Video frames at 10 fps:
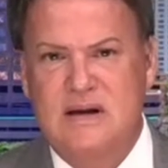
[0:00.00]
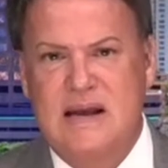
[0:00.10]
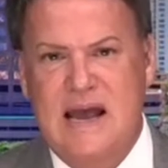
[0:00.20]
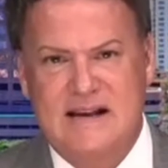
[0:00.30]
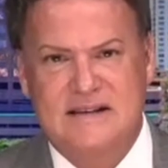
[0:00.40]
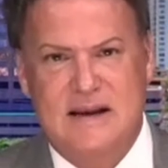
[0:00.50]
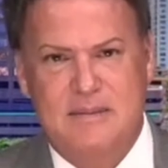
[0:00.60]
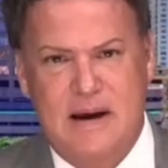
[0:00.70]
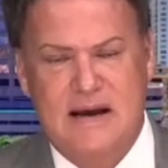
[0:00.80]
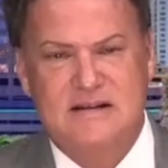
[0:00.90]
has the
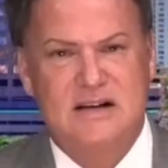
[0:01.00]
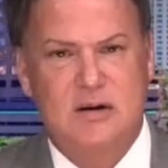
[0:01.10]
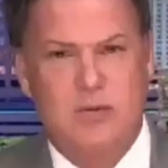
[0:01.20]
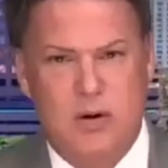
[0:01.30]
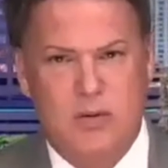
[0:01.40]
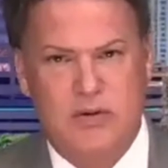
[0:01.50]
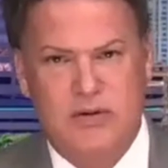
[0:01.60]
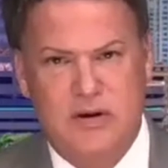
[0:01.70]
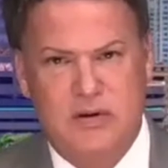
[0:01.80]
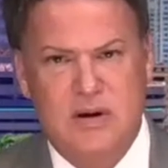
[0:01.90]
capacity to work with
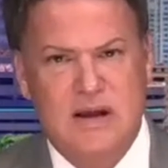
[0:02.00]
you.